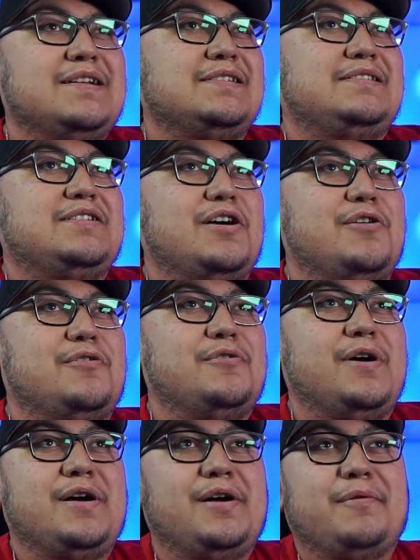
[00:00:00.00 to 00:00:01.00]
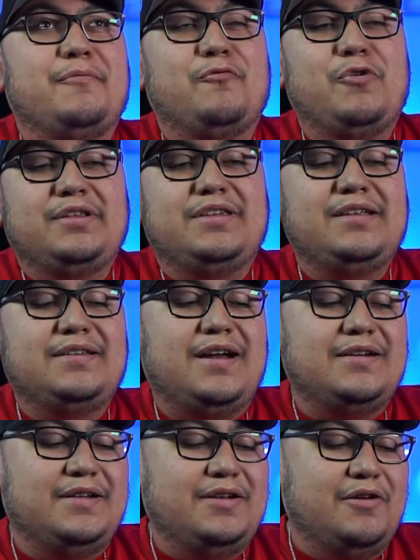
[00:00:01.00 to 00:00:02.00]
So one thing that
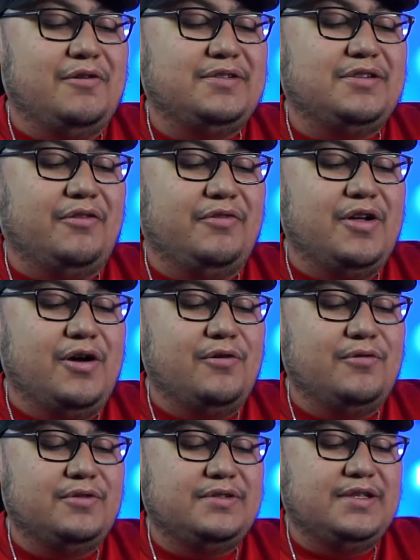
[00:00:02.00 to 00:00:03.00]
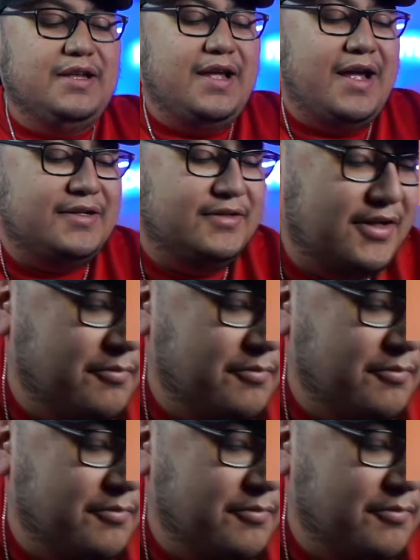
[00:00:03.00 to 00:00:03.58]
I did notice on those, they actually